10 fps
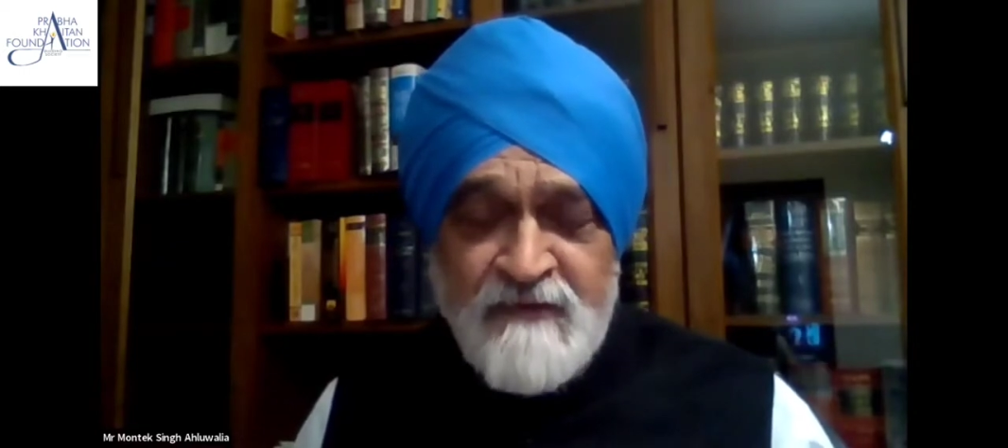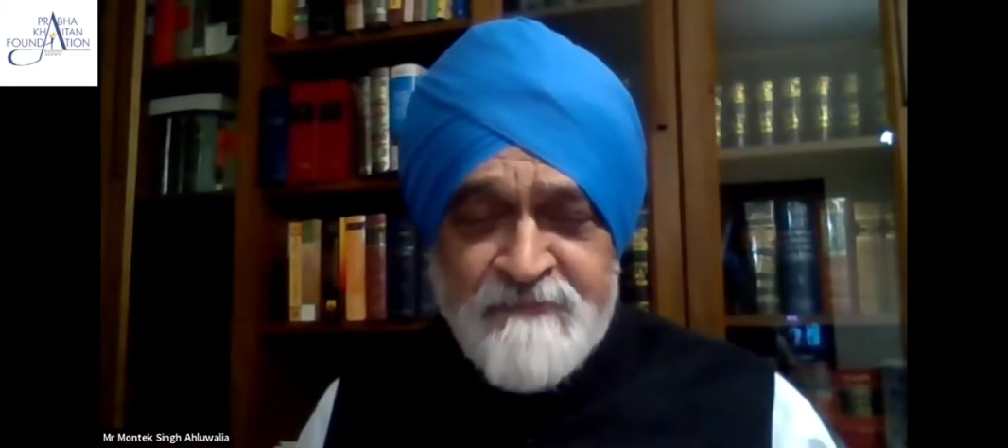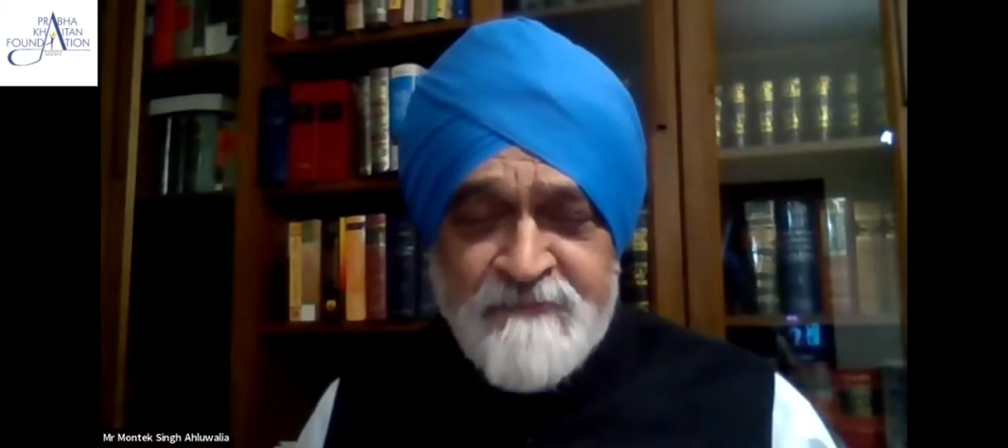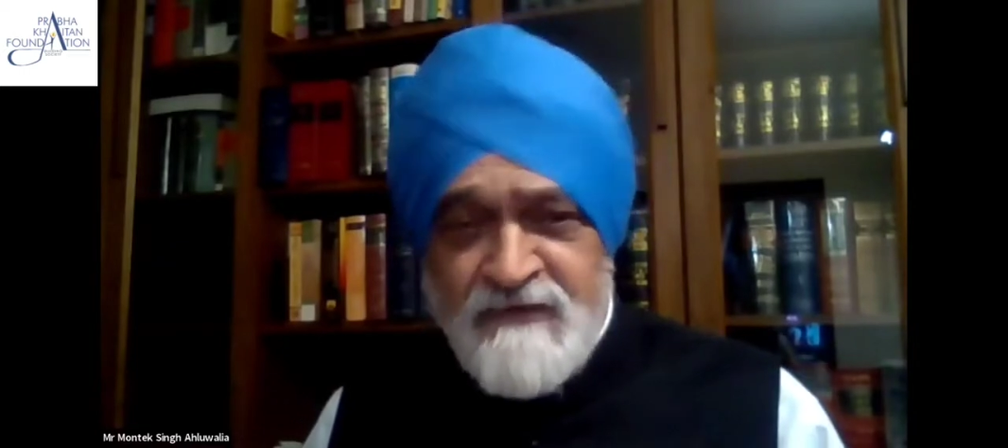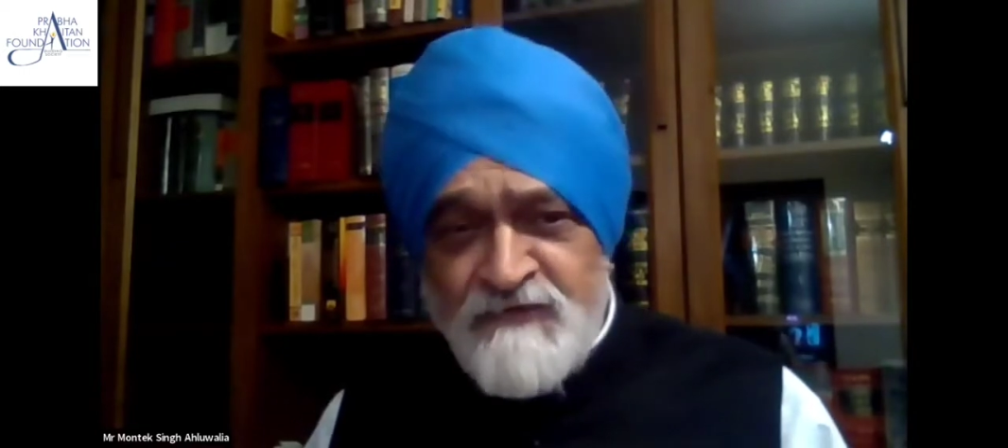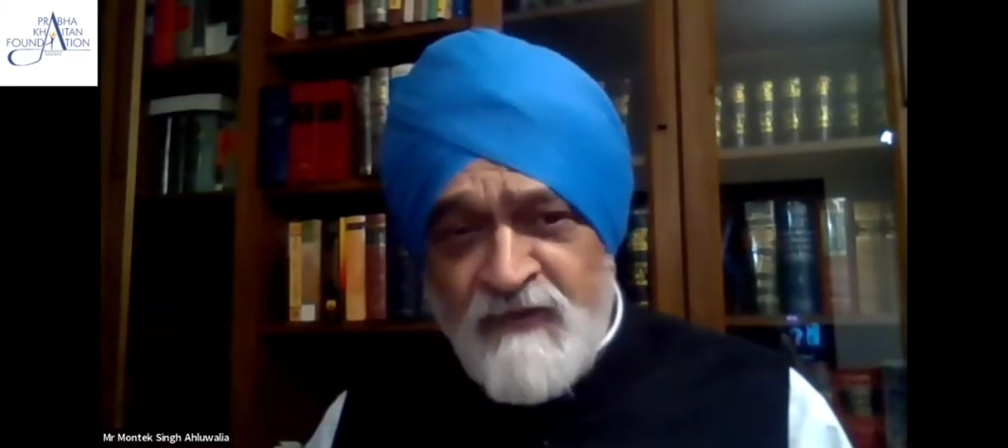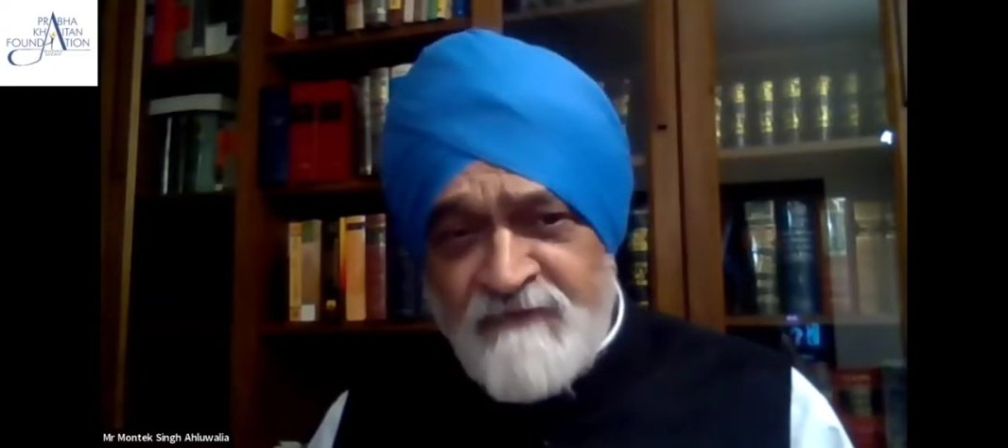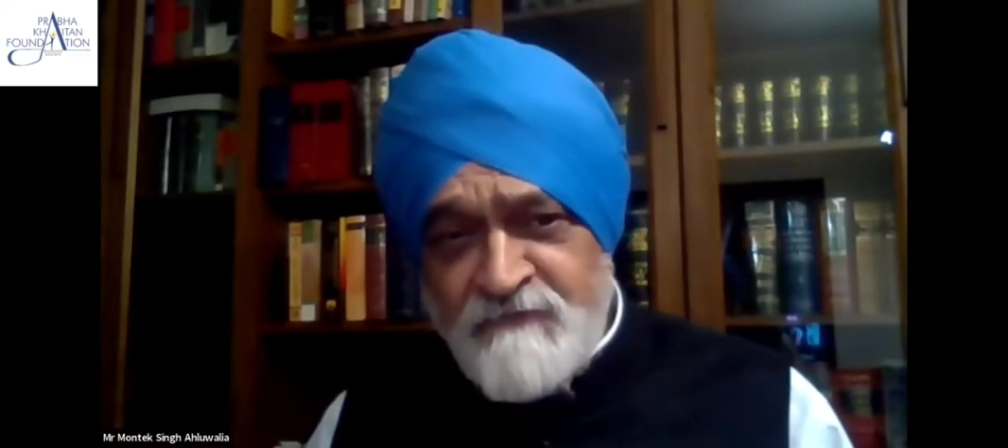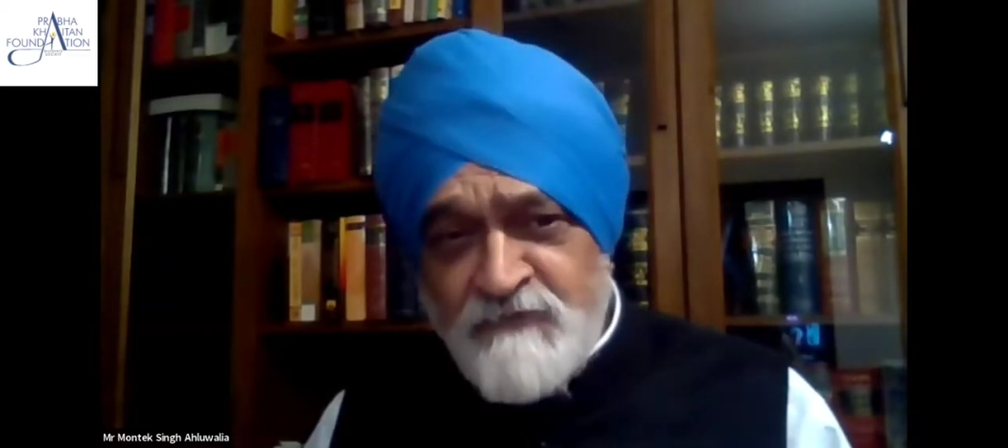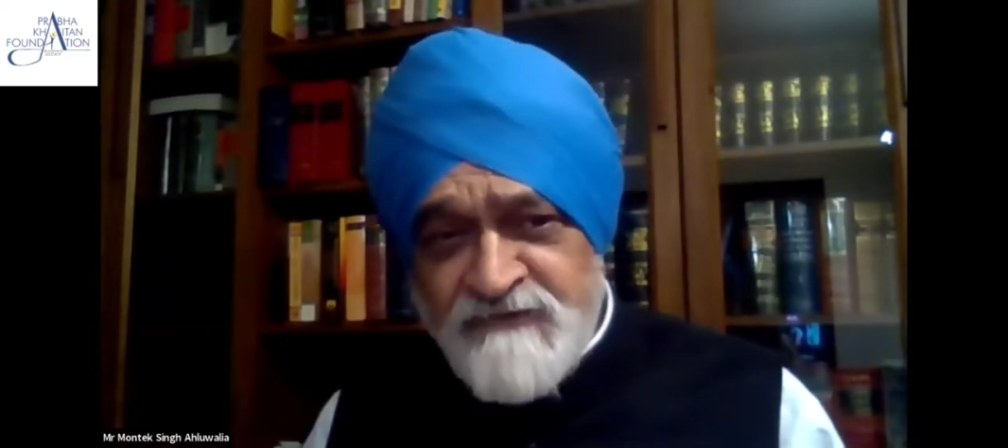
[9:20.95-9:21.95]
But then, to
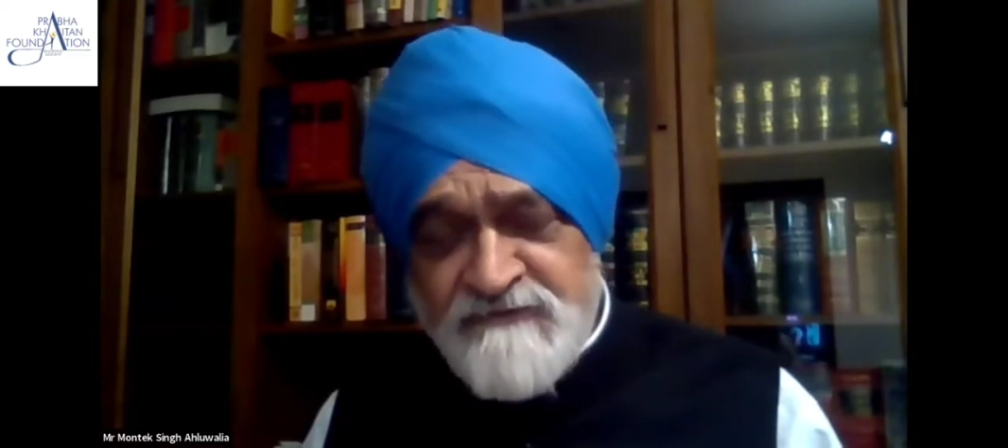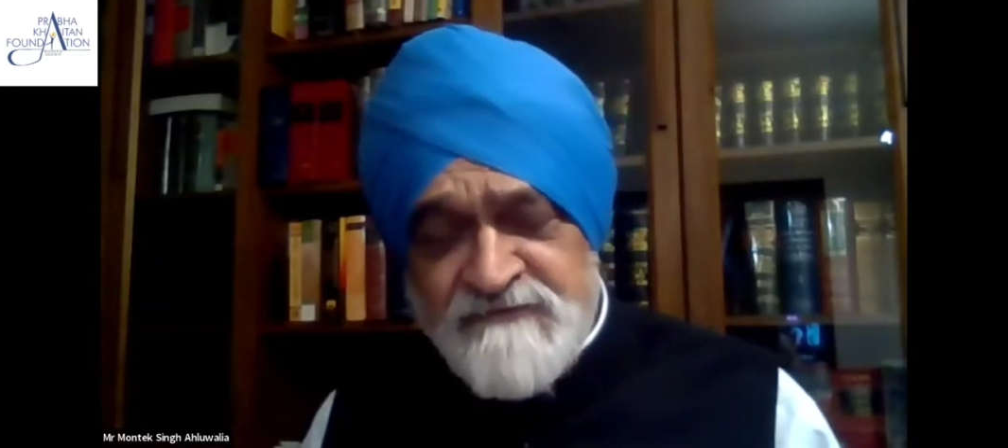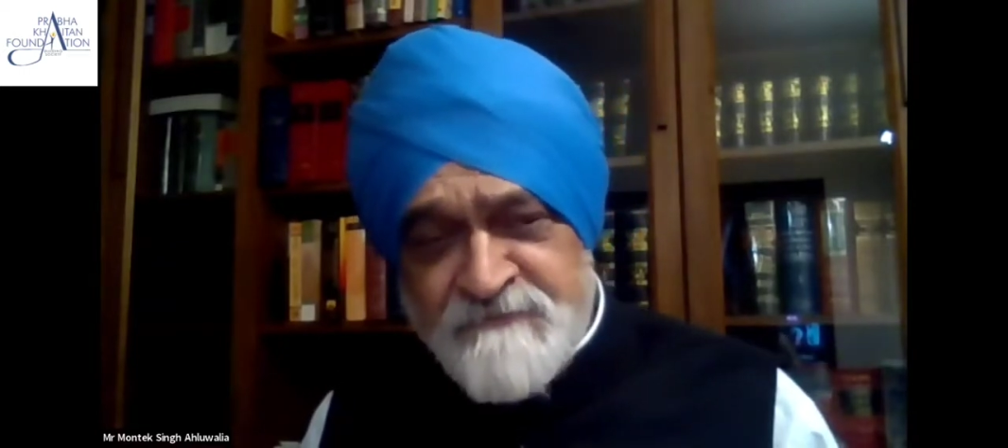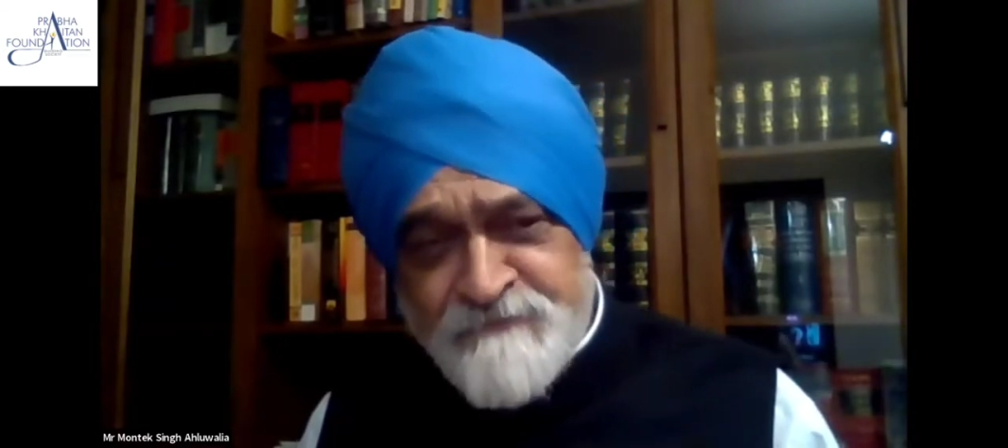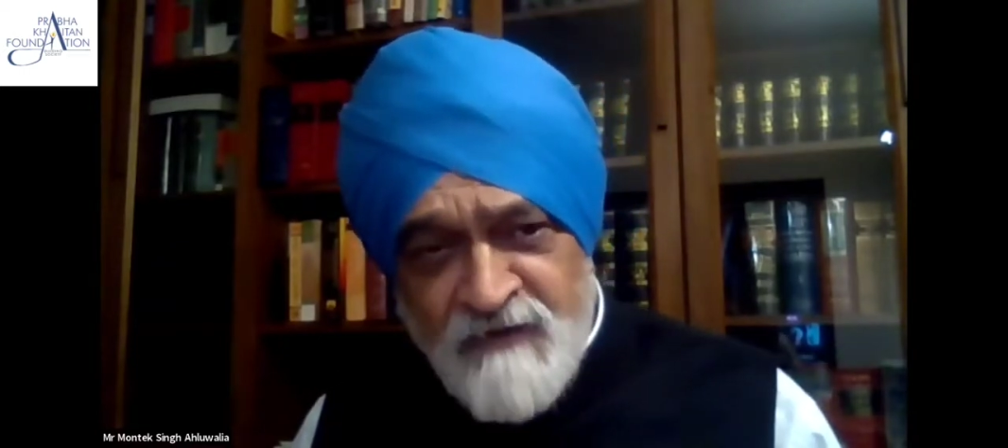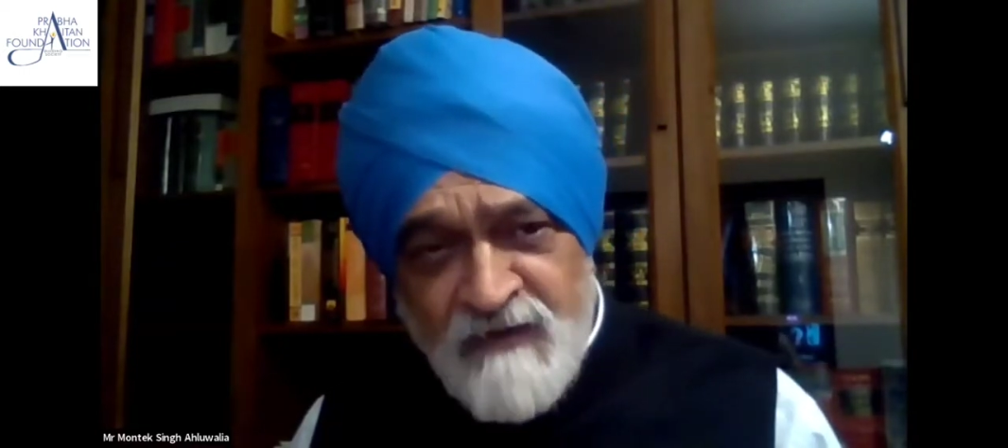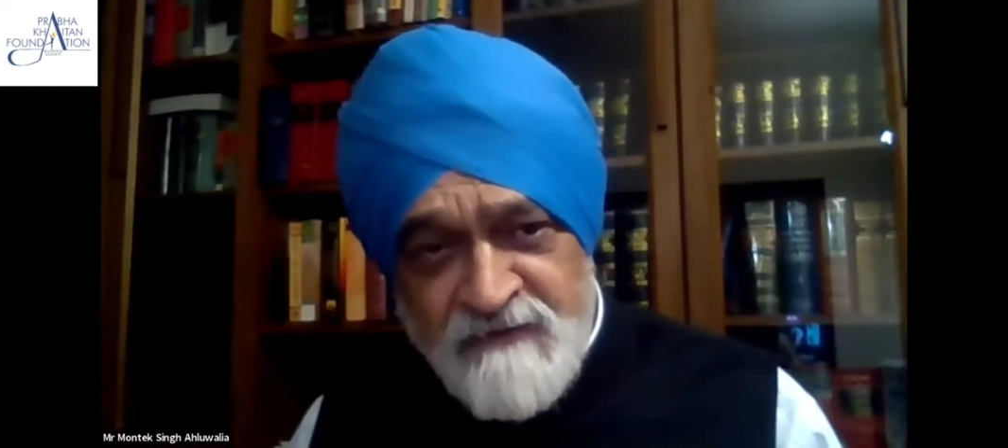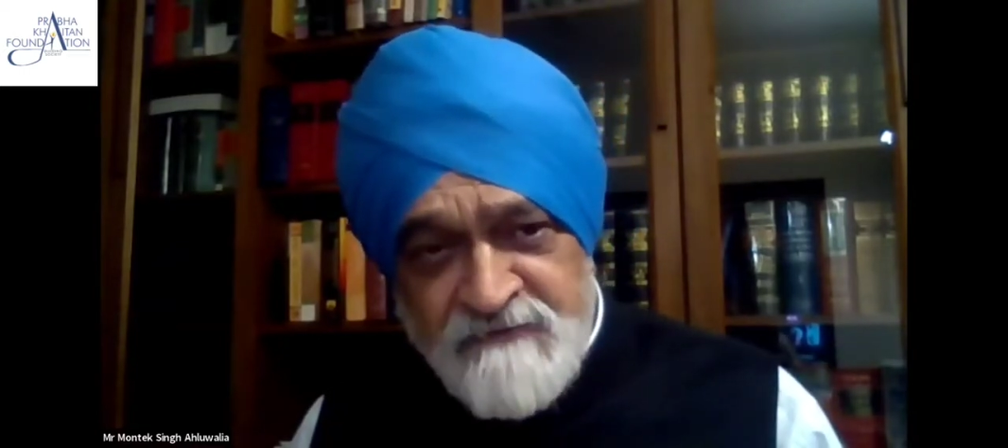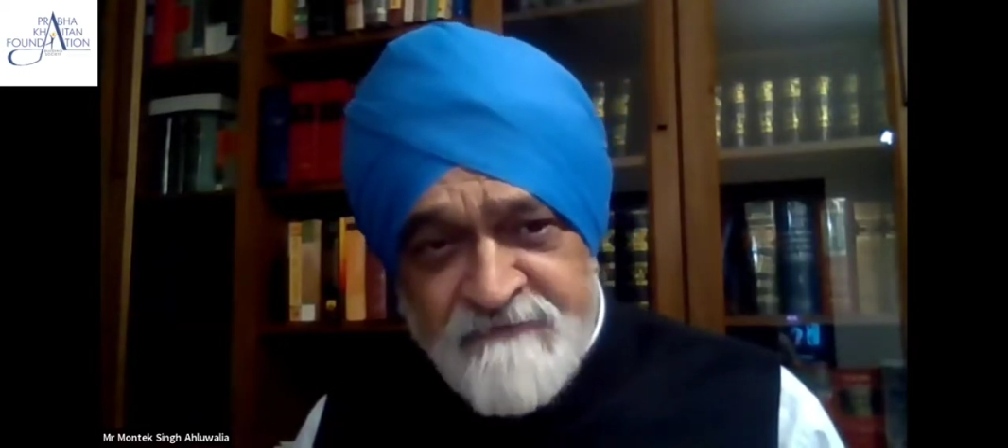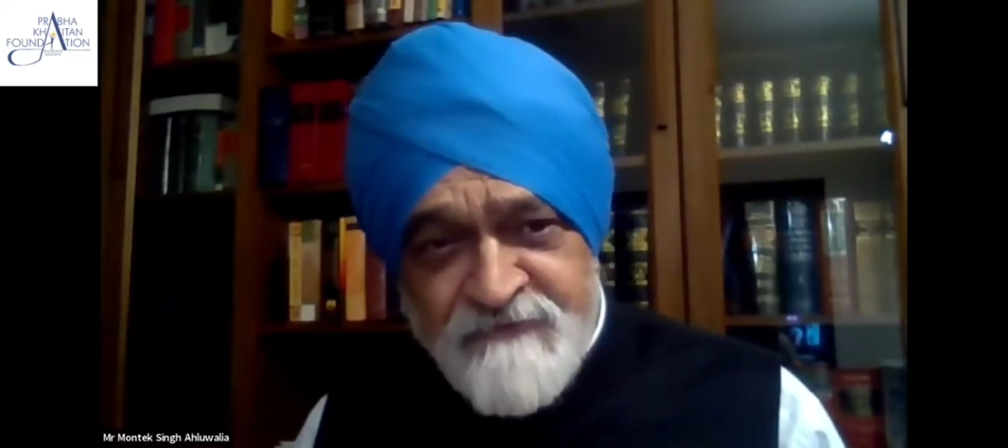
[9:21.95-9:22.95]
everybody's surprise,